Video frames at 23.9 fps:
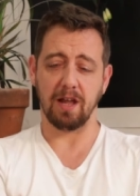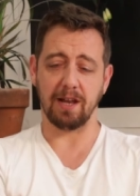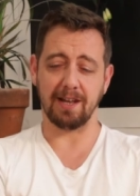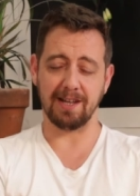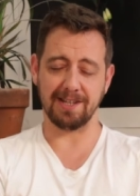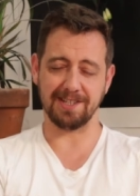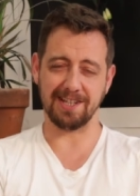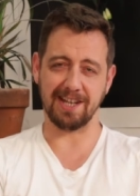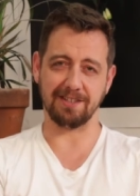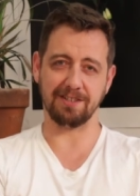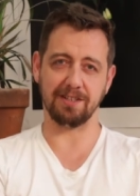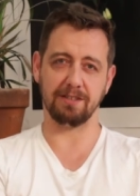
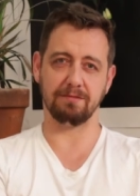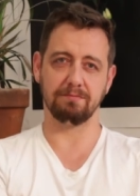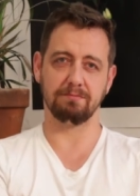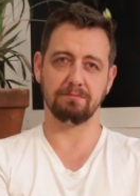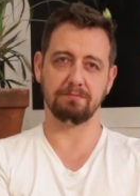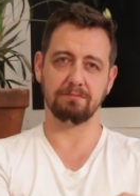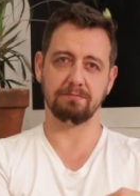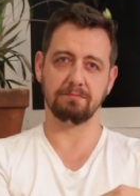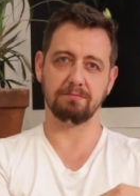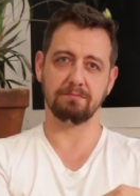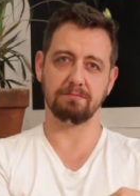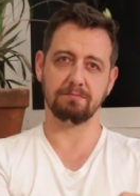Lasagna.
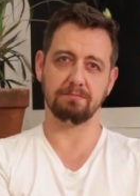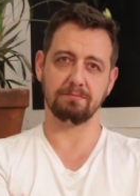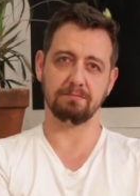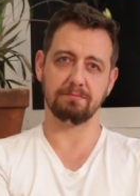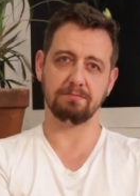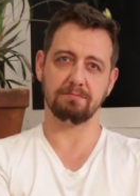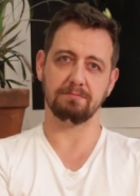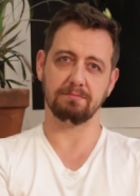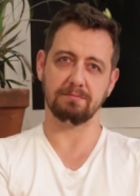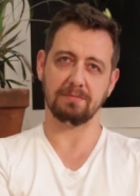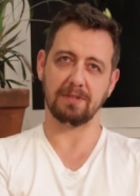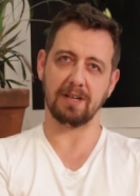Oh.
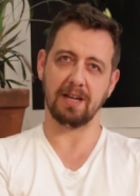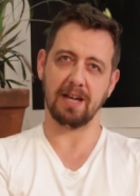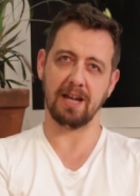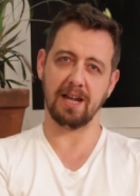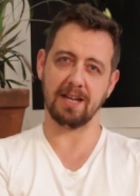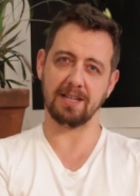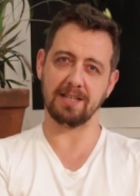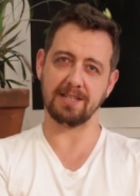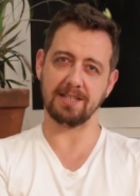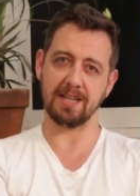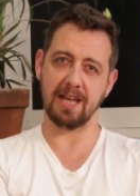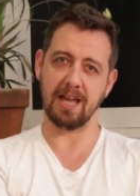
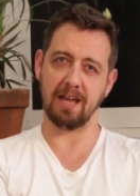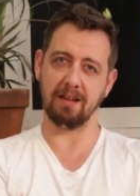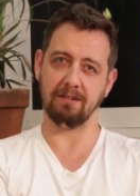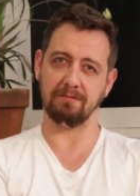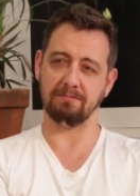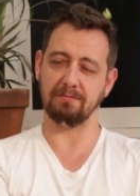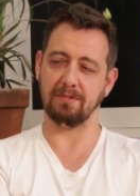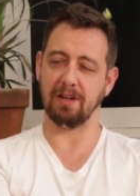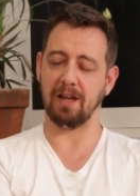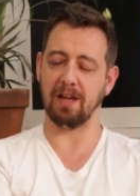Hands down.